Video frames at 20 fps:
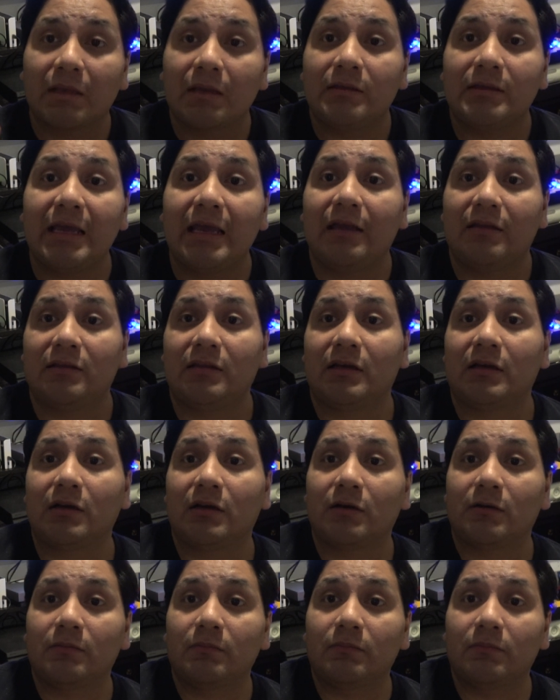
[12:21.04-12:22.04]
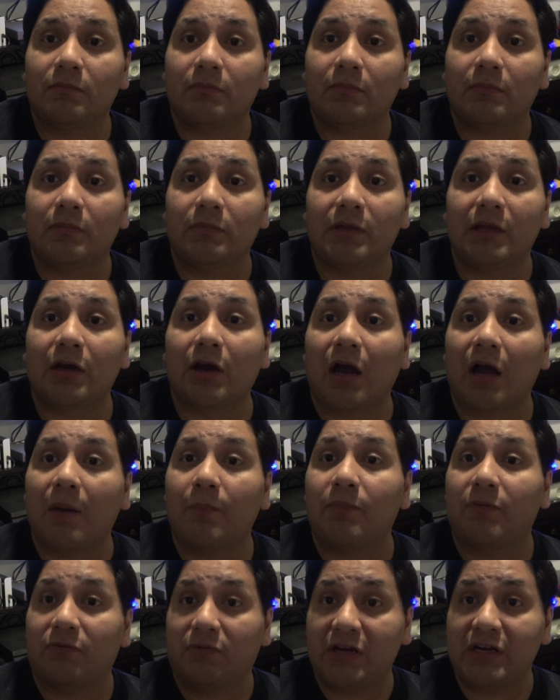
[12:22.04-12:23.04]
yeah, their
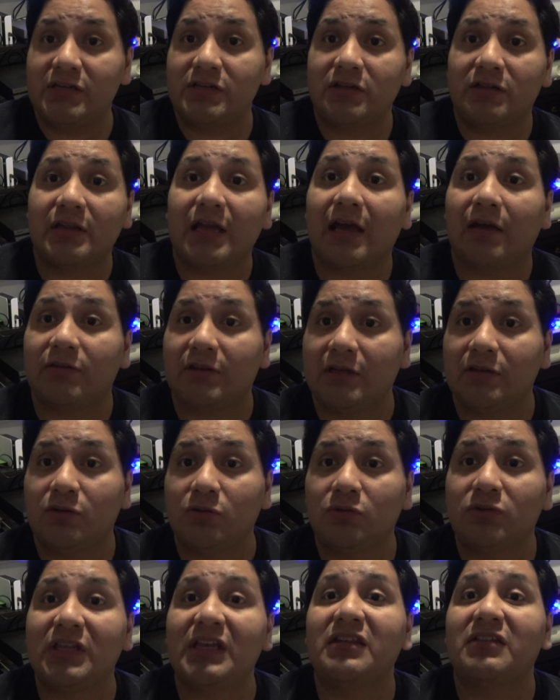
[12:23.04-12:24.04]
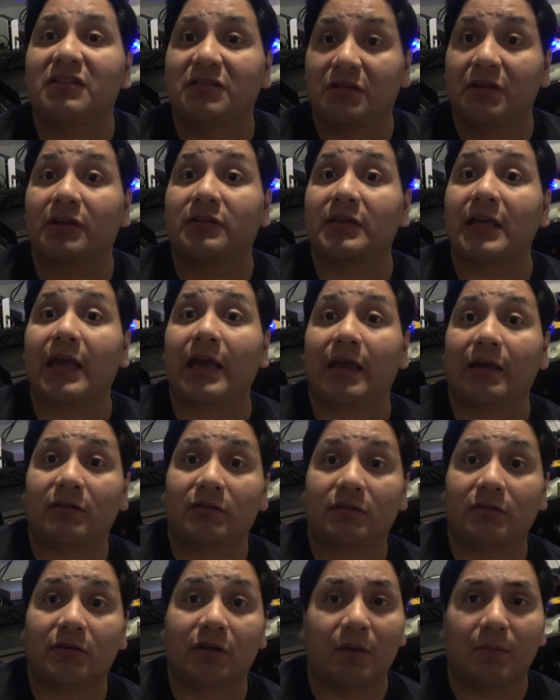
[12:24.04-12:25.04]
operation, how they do things sucks
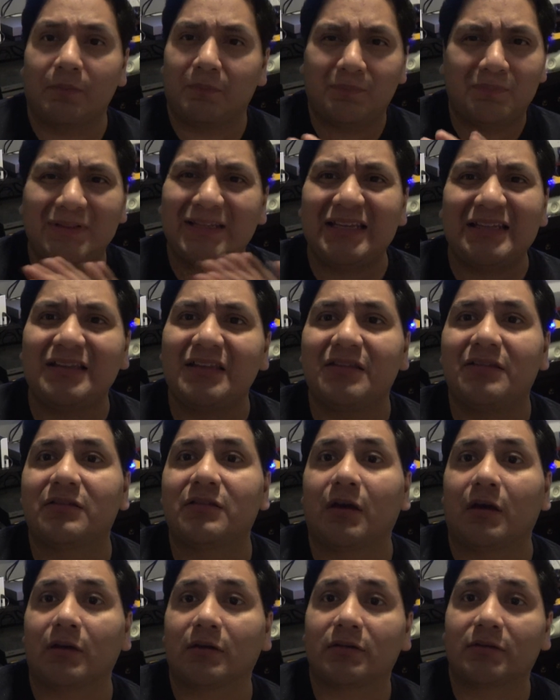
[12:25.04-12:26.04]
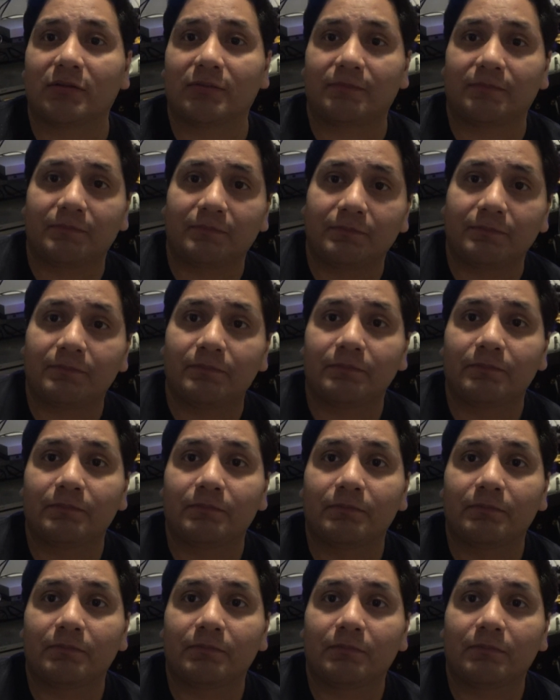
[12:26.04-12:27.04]
ass. Completely sucks.
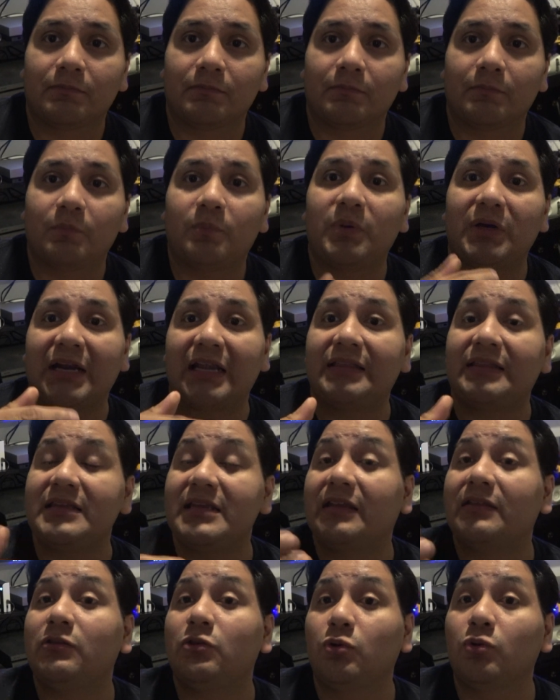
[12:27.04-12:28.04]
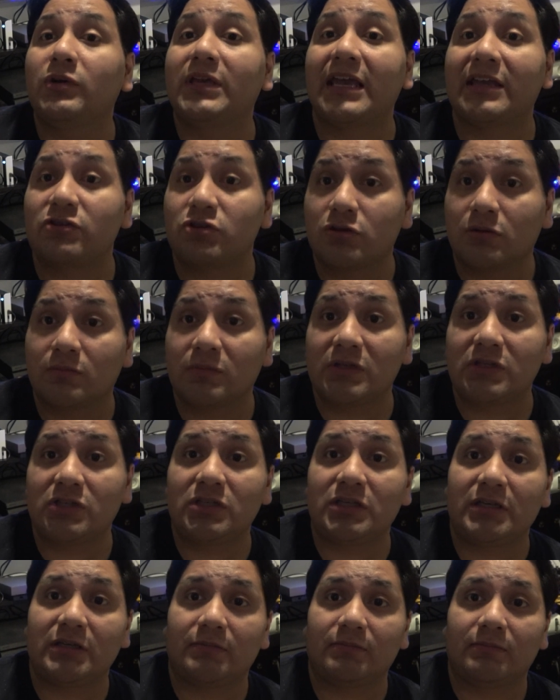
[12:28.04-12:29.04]
But at the end, you get your
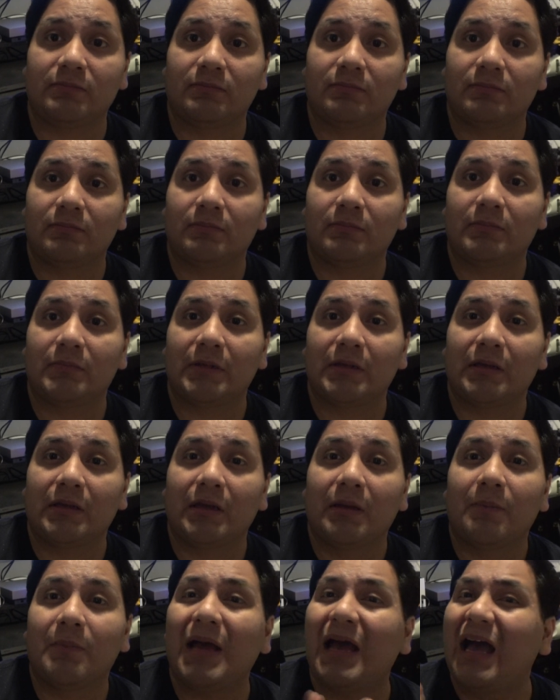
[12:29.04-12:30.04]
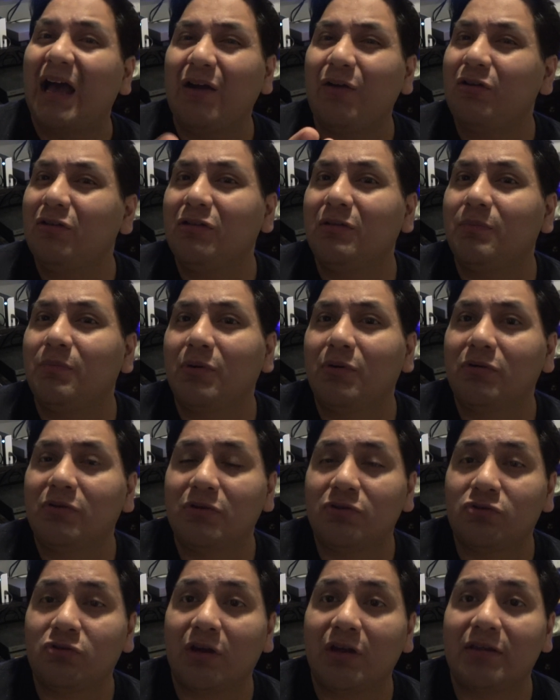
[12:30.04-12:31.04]
machine. But how are you supposed
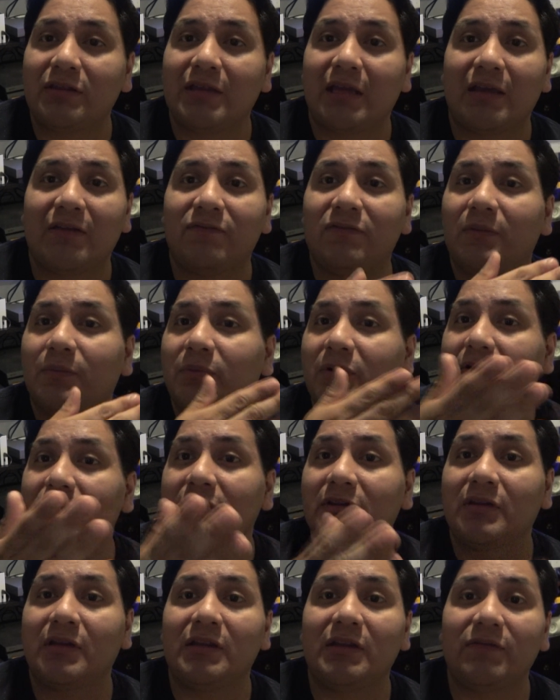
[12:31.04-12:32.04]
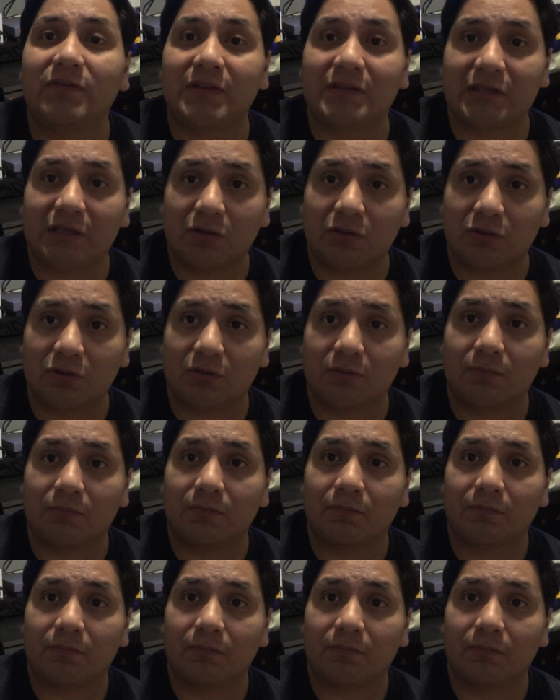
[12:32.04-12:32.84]
to trust that if the person doesn't even tell you?